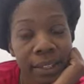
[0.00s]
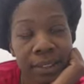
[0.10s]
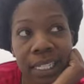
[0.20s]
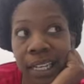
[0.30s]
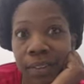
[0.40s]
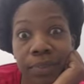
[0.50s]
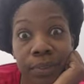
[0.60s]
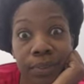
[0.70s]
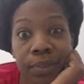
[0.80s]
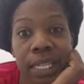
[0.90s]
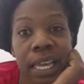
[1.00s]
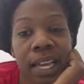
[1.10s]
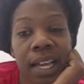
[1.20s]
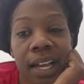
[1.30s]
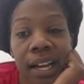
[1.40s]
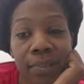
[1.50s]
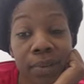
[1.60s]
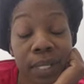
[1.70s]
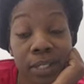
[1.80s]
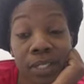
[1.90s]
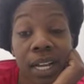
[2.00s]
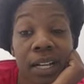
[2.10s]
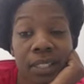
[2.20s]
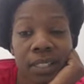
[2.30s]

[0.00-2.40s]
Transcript: Like, I feel energized,